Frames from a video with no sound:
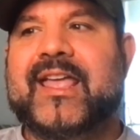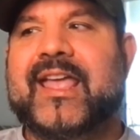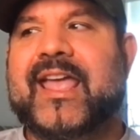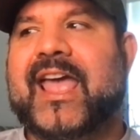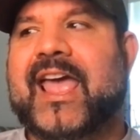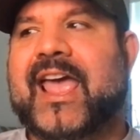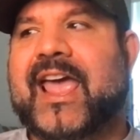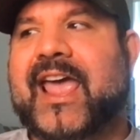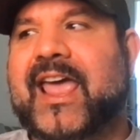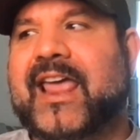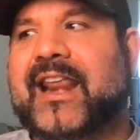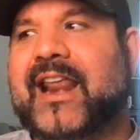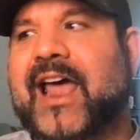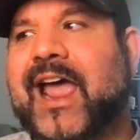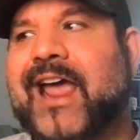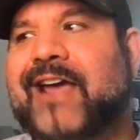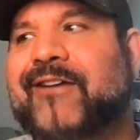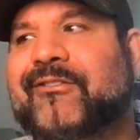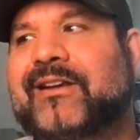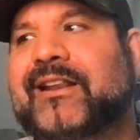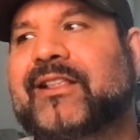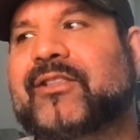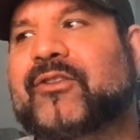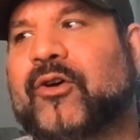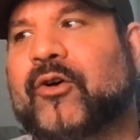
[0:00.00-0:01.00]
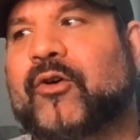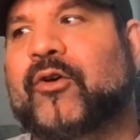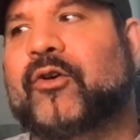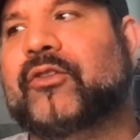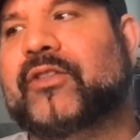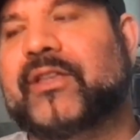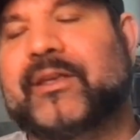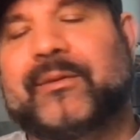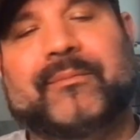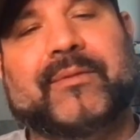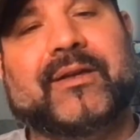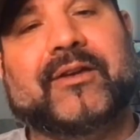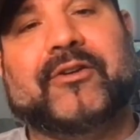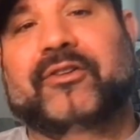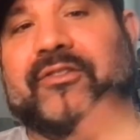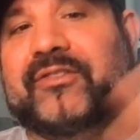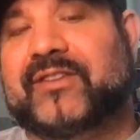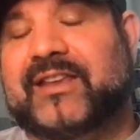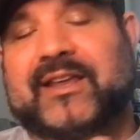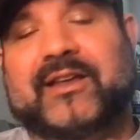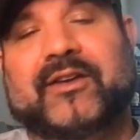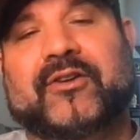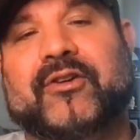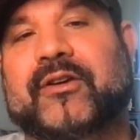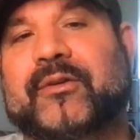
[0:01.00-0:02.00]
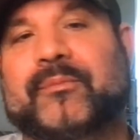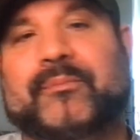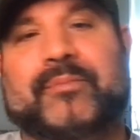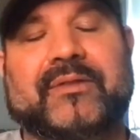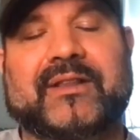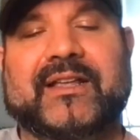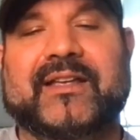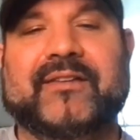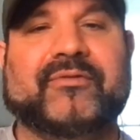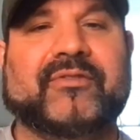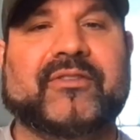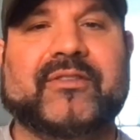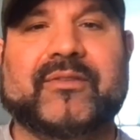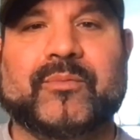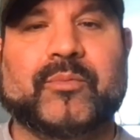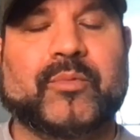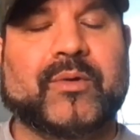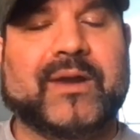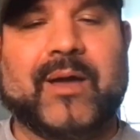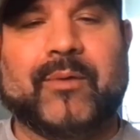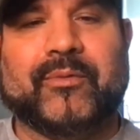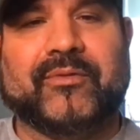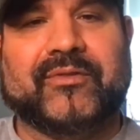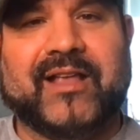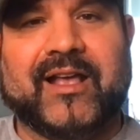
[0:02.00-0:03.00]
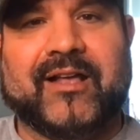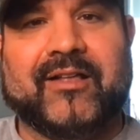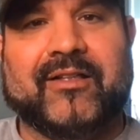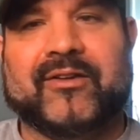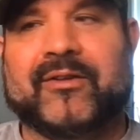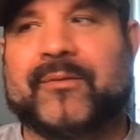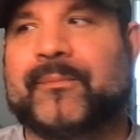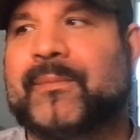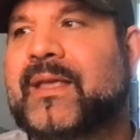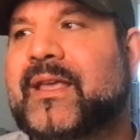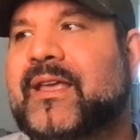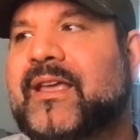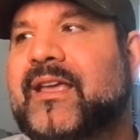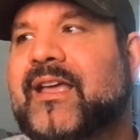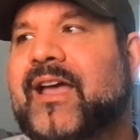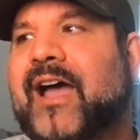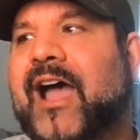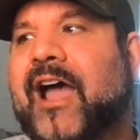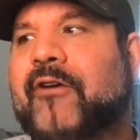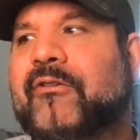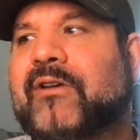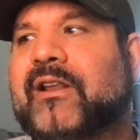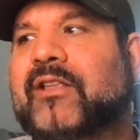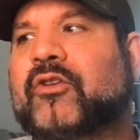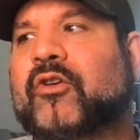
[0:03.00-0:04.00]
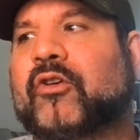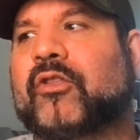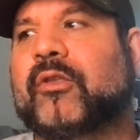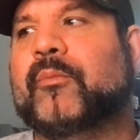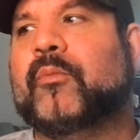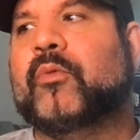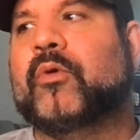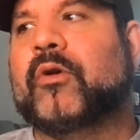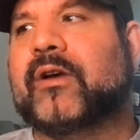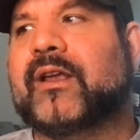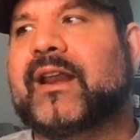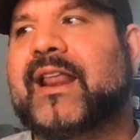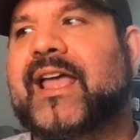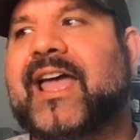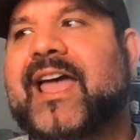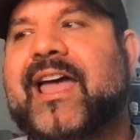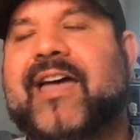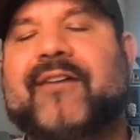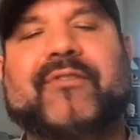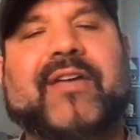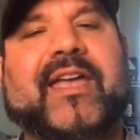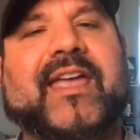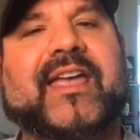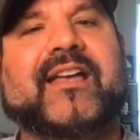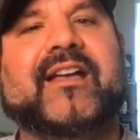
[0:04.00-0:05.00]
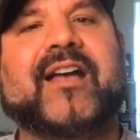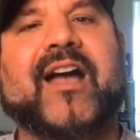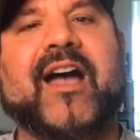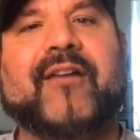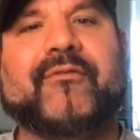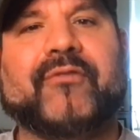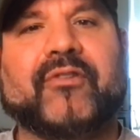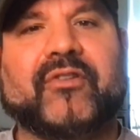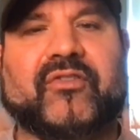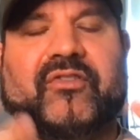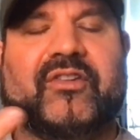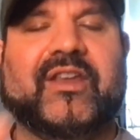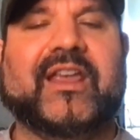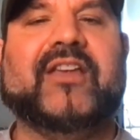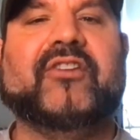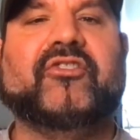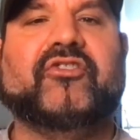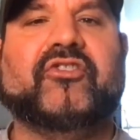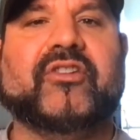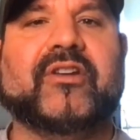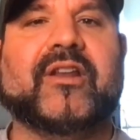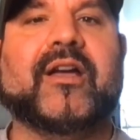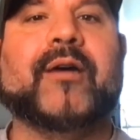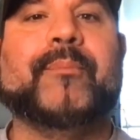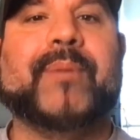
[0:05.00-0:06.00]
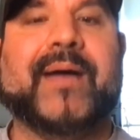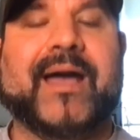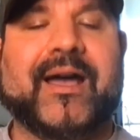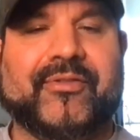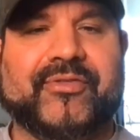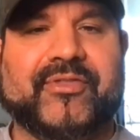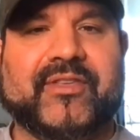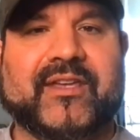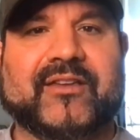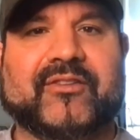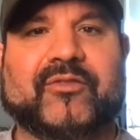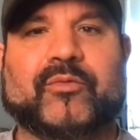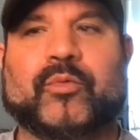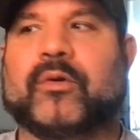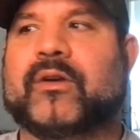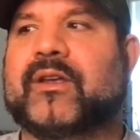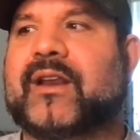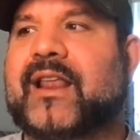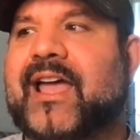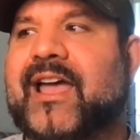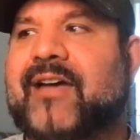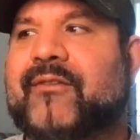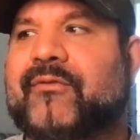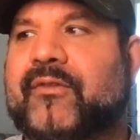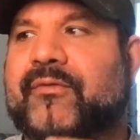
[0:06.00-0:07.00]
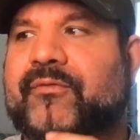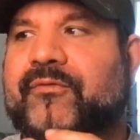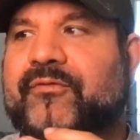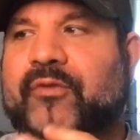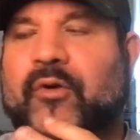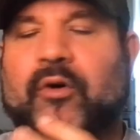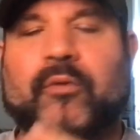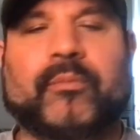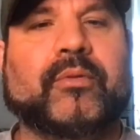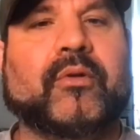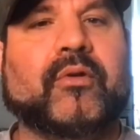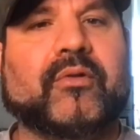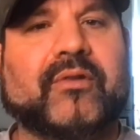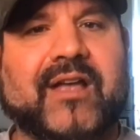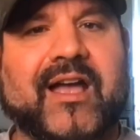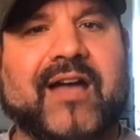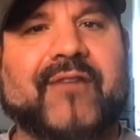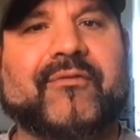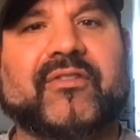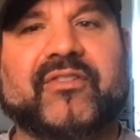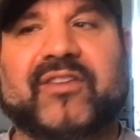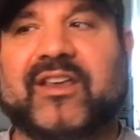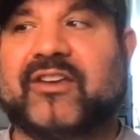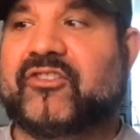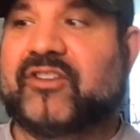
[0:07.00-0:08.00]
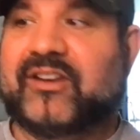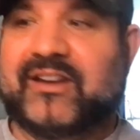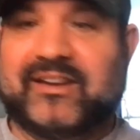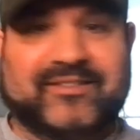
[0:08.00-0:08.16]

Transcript: And I already told him, because he couldn't believe what I was telling him. I already told him we're going to have a conversation about this. We're going to have a full-blown conversation.